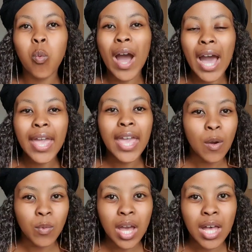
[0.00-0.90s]
why
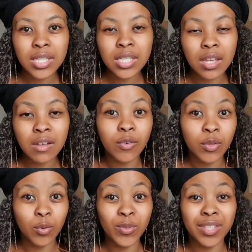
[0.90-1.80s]
are we asking for
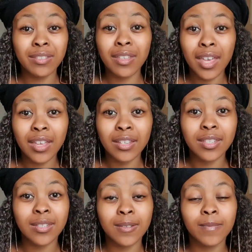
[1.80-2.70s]
those
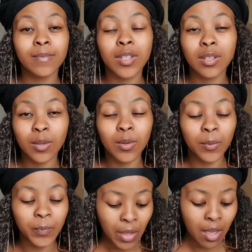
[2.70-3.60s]
things you
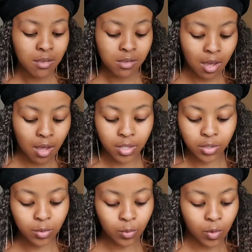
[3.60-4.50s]
know yeah
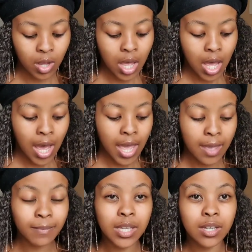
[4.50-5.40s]
so i
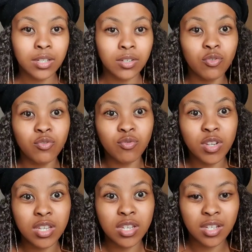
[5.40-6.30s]
am gonna
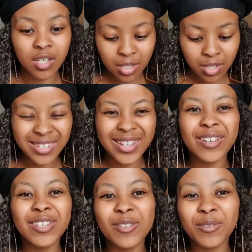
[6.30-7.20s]
read now
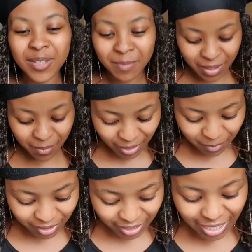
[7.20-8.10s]
I closed my
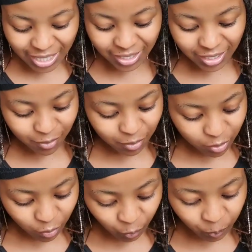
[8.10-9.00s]
Bible and as it
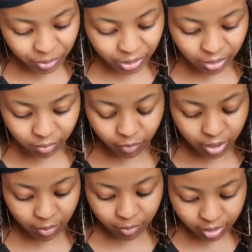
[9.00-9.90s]
was open
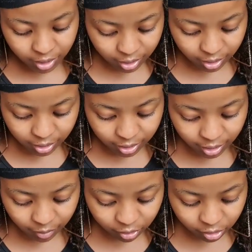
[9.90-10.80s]
where I wanted it
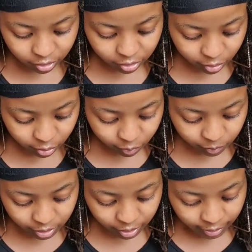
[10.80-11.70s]
now it's just
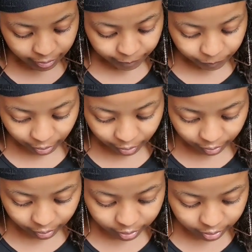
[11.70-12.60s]
closed
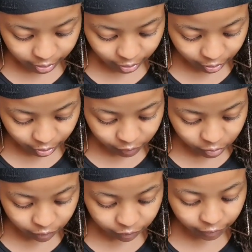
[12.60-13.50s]
and now I have
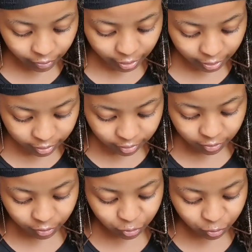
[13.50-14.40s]
to find
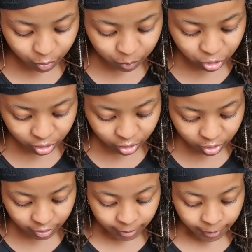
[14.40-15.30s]
the scripture